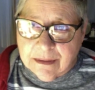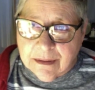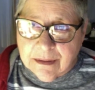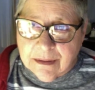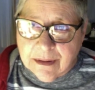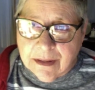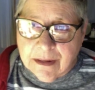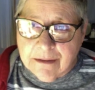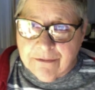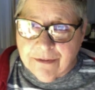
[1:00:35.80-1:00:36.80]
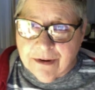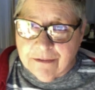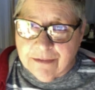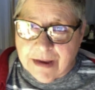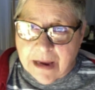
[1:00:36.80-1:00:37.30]
a little in front of
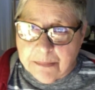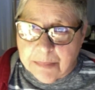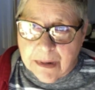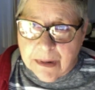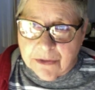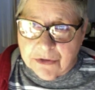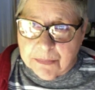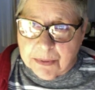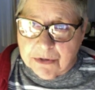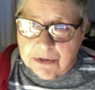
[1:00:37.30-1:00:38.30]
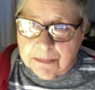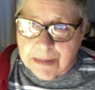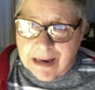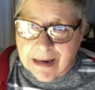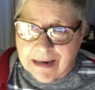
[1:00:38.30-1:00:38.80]
the 8 ball as opposed to
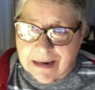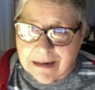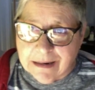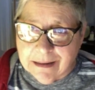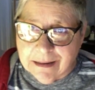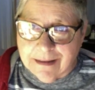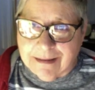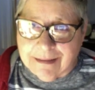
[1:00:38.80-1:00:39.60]
behind it.